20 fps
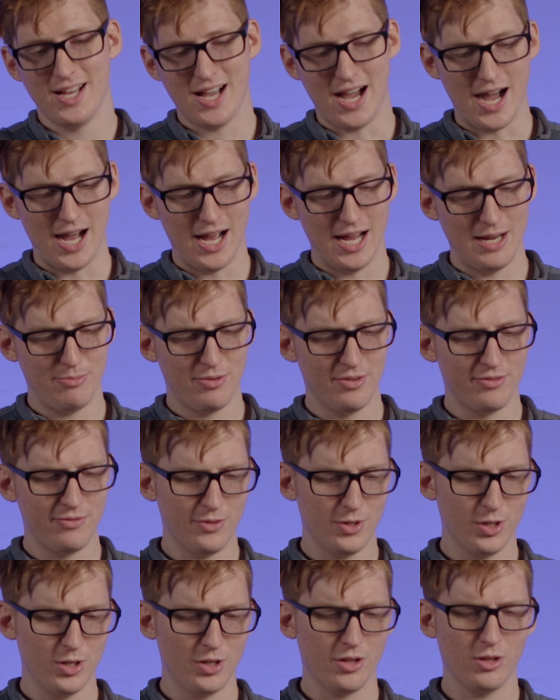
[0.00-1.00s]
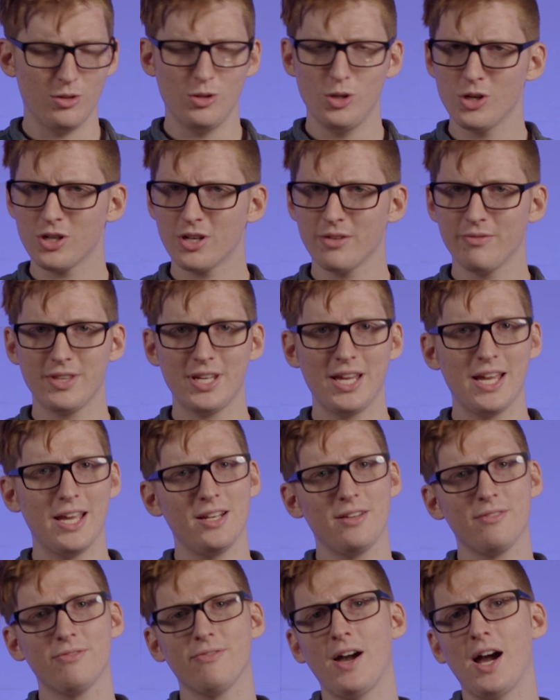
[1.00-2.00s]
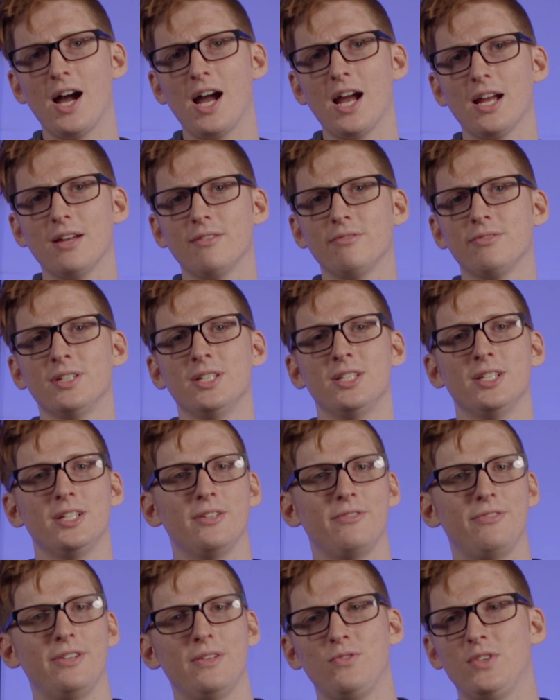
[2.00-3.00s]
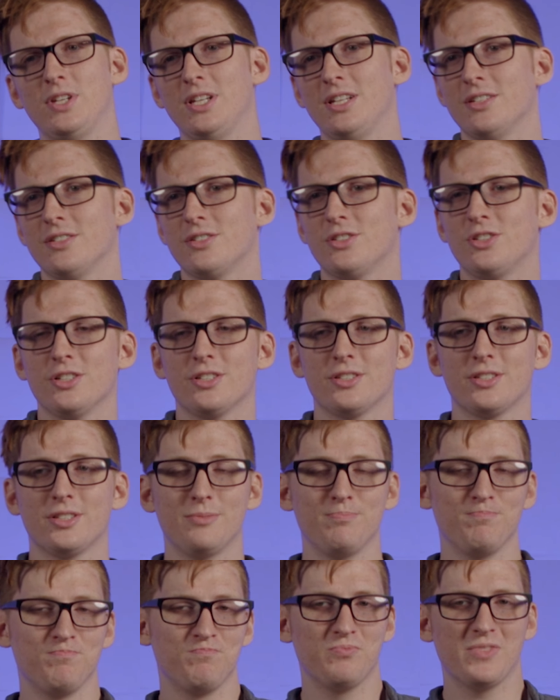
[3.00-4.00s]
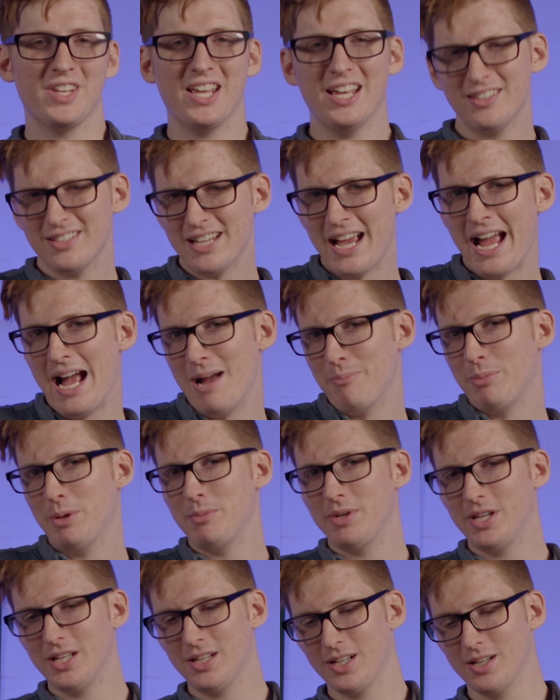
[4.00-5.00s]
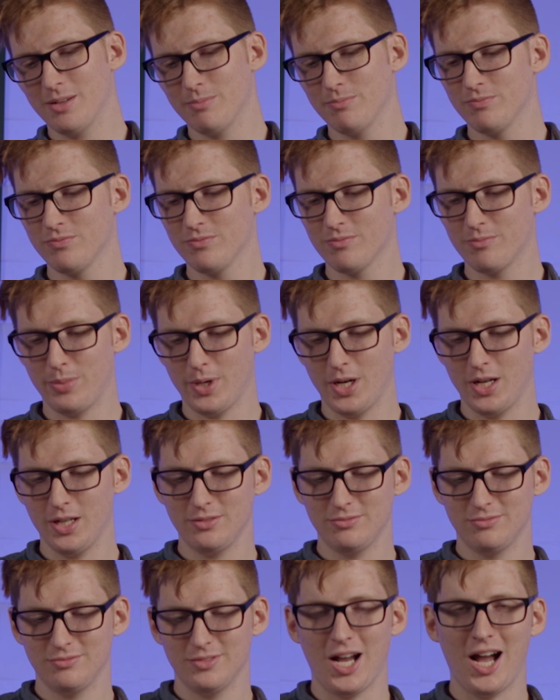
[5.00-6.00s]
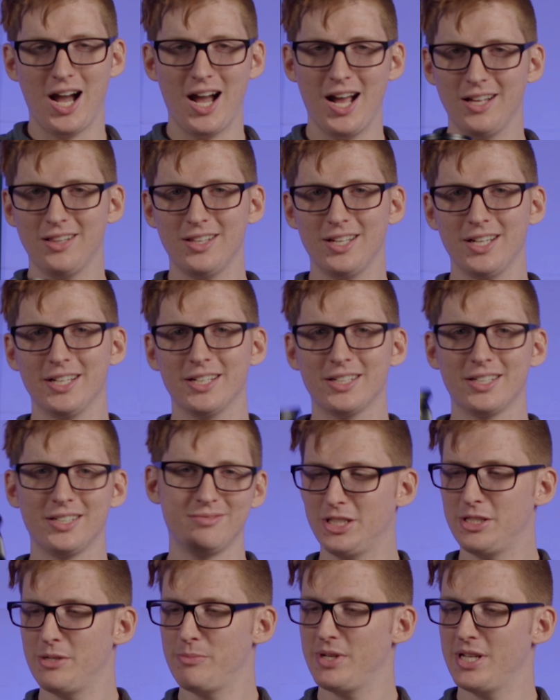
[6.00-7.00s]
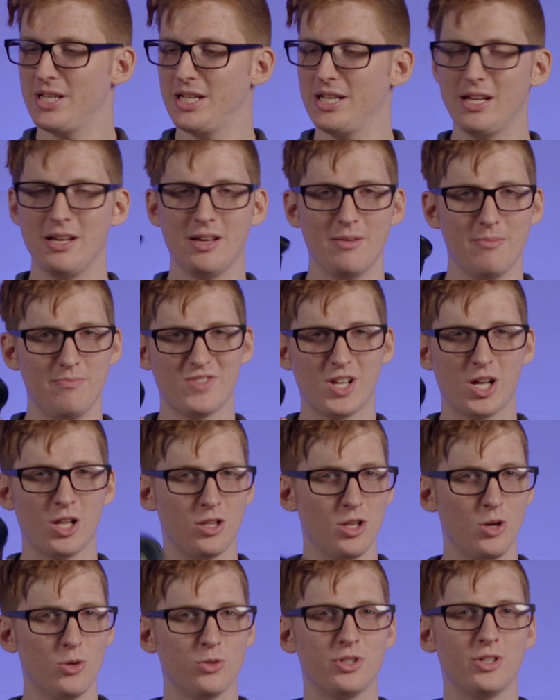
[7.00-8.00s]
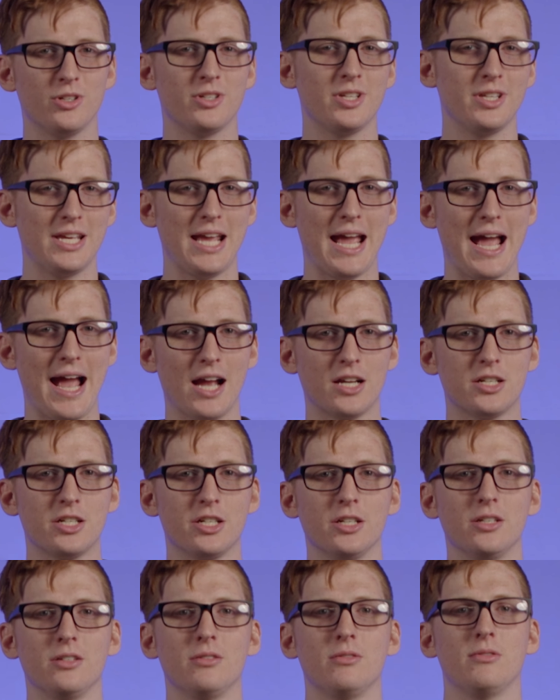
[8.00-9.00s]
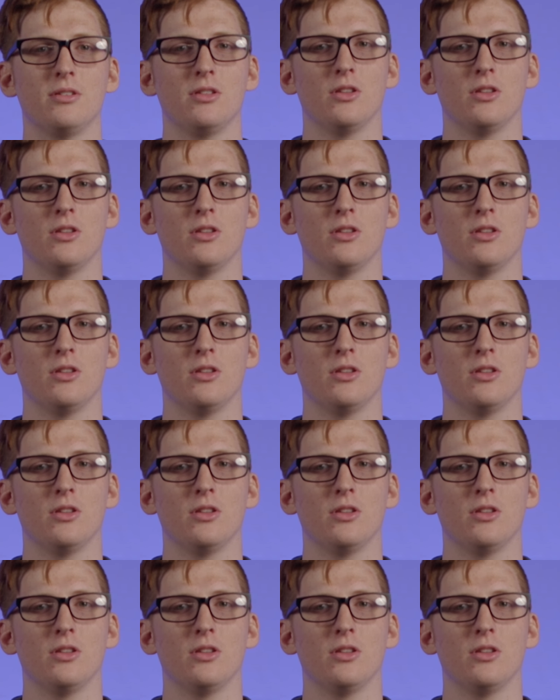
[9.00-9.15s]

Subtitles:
I prefer the look of the 85. 50 is just, it's a happy medium, but I like to be closer to the action.